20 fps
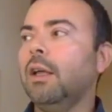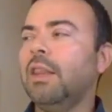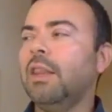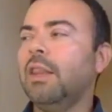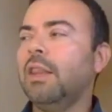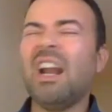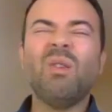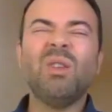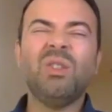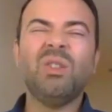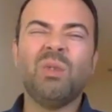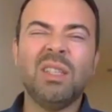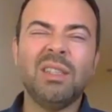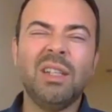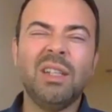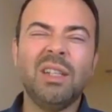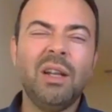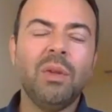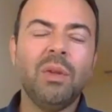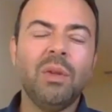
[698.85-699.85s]
That always
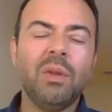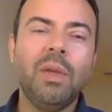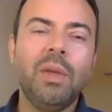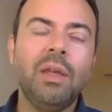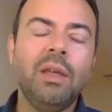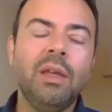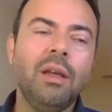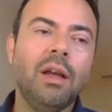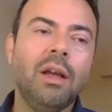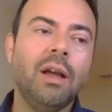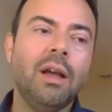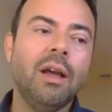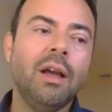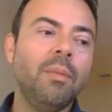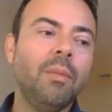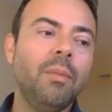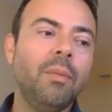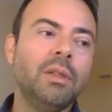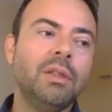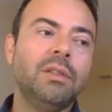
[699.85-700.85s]
resonated with me
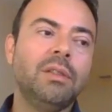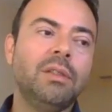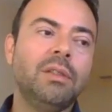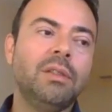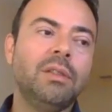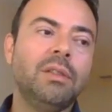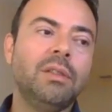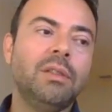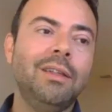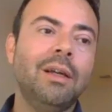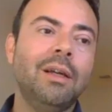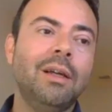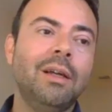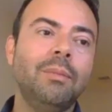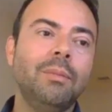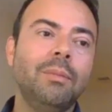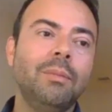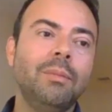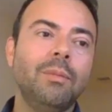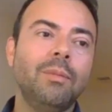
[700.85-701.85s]
because I
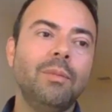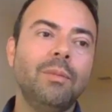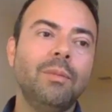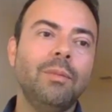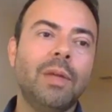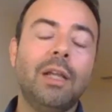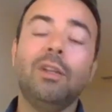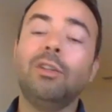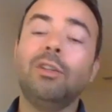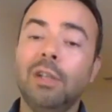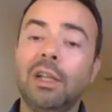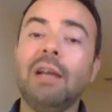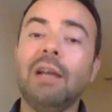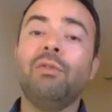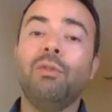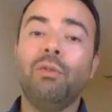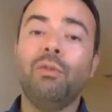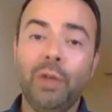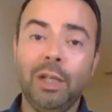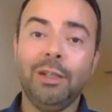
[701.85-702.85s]
learned a lot
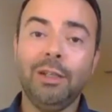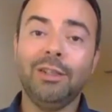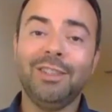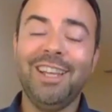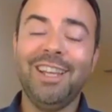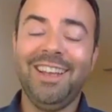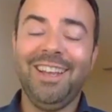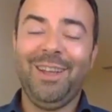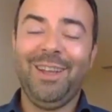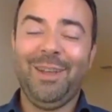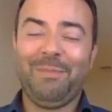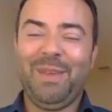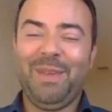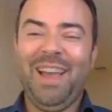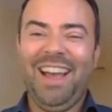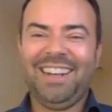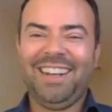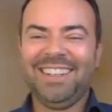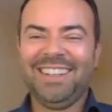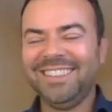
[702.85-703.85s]
from failures, I'll be
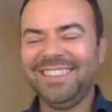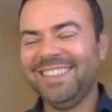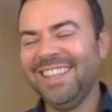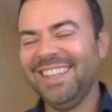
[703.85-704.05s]
honest.